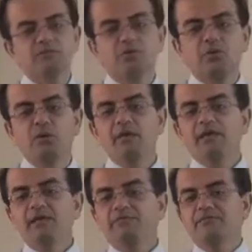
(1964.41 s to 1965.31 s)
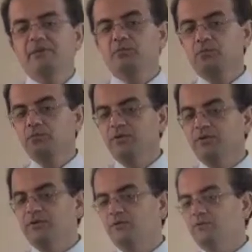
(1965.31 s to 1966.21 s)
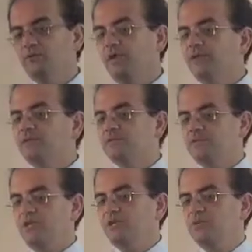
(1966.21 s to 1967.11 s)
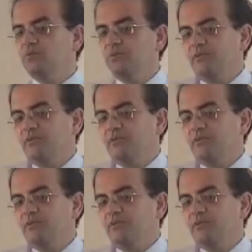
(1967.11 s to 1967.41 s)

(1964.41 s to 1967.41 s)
So if they were really ready to change,